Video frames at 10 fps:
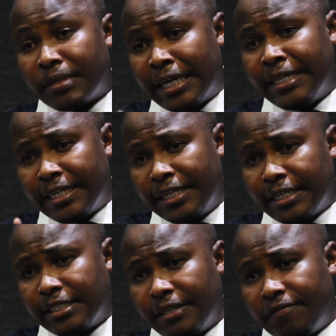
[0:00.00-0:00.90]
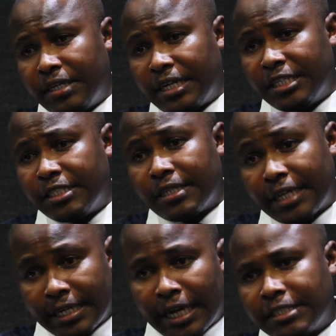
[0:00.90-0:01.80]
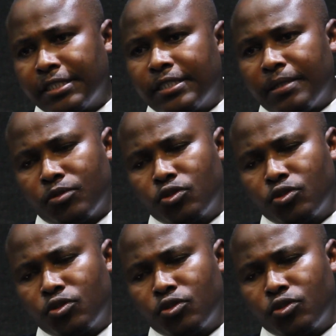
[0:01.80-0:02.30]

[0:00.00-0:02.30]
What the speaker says: They think that the federation can assist them.